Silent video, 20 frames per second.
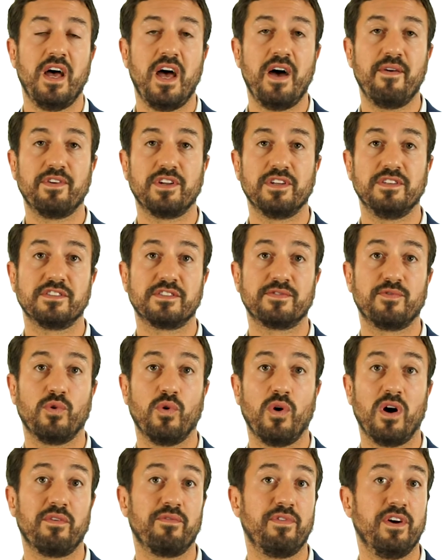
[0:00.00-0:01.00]
Evidence
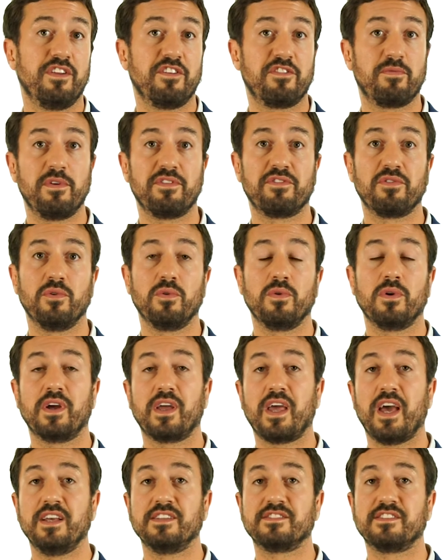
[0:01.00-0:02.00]
for unfair dismissal
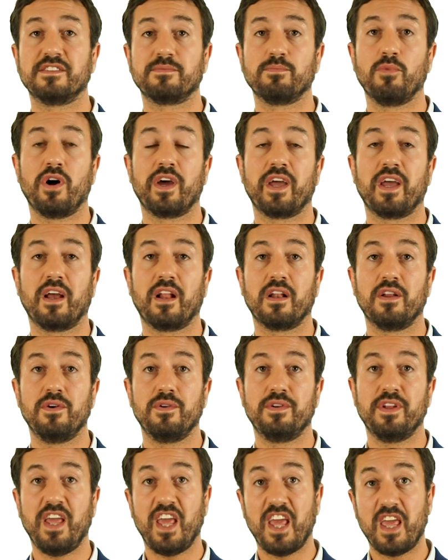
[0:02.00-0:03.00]
cases might
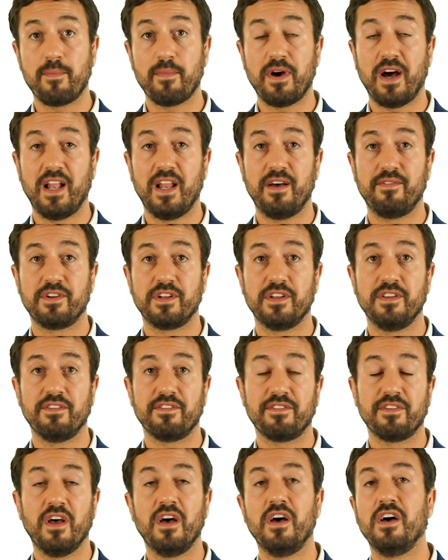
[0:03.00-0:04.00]
include email
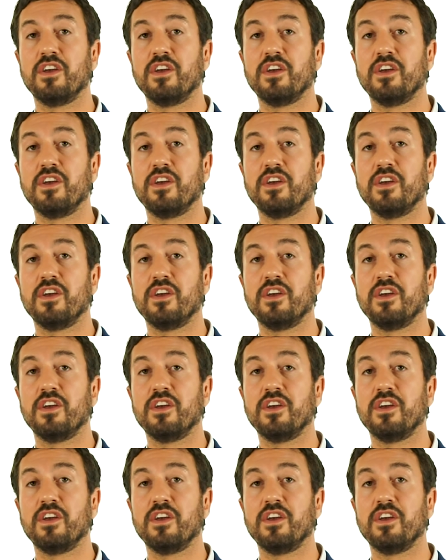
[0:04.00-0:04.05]
evidence.